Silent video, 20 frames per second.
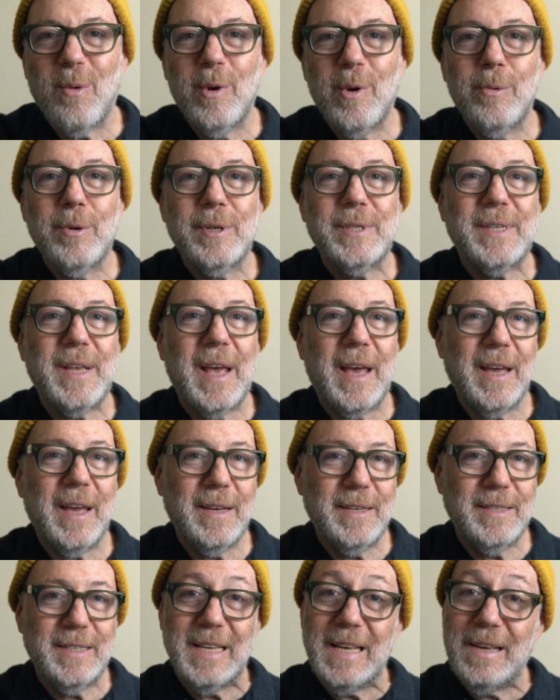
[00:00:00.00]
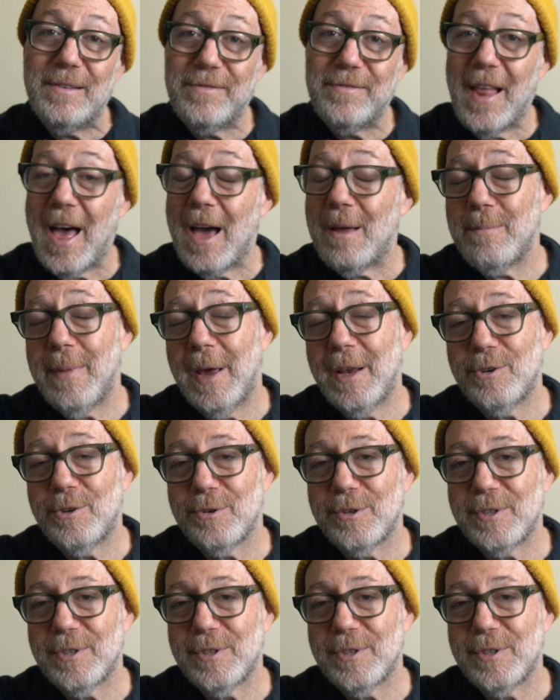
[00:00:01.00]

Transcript: we would say D flat major